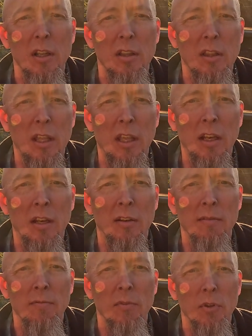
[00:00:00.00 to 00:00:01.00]
then
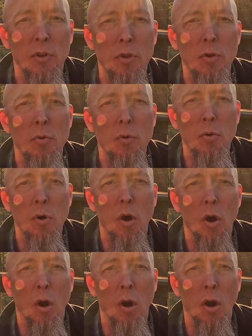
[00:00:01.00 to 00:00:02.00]
you
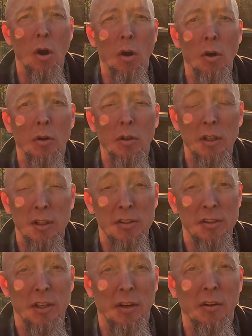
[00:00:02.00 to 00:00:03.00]
are
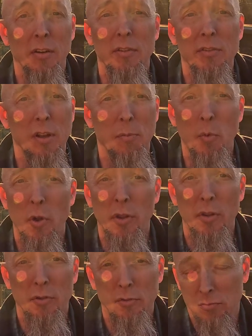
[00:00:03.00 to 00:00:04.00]
considered
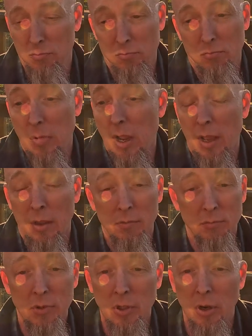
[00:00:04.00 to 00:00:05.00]
someone
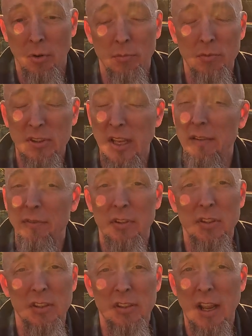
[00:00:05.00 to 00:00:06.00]
safe
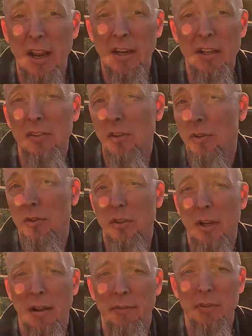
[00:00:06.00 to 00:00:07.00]
in society, so you
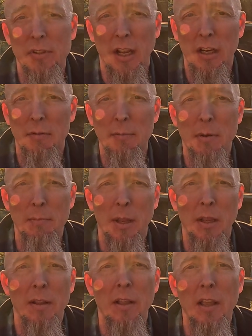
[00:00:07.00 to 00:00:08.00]
should have your Second
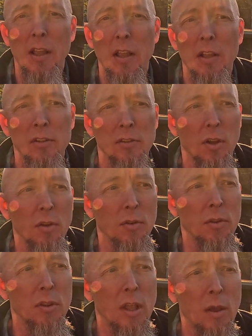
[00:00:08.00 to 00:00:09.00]
Amendment.
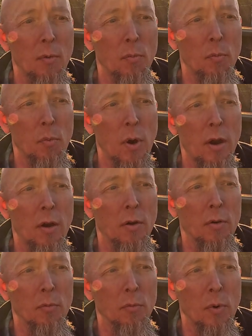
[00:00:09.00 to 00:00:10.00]
So
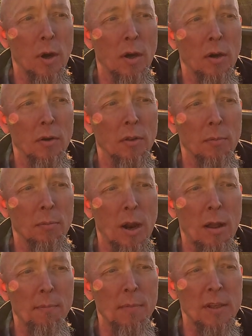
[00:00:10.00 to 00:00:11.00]
where the
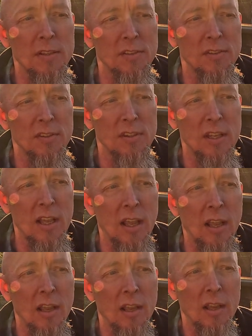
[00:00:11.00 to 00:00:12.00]
problem is
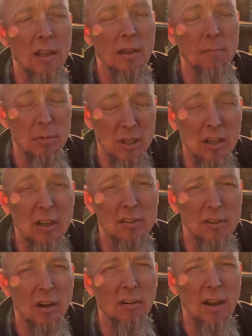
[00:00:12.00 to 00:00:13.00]
that
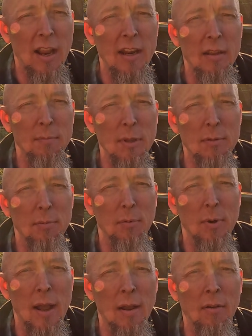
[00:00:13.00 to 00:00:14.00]
because they're letting
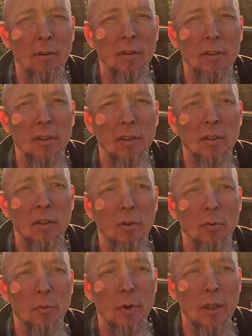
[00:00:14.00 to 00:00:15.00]
people out
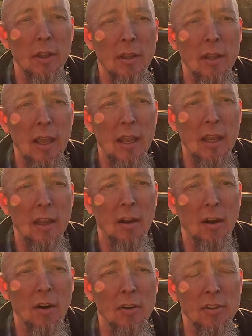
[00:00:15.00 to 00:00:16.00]
when they
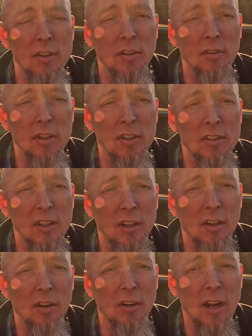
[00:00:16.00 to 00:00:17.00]
are still
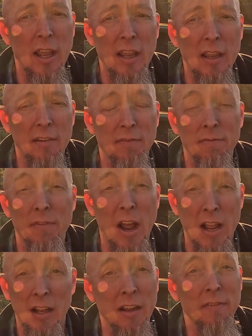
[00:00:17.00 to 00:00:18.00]
considered a
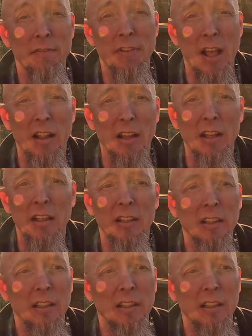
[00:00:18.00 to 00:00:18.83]
violent felon,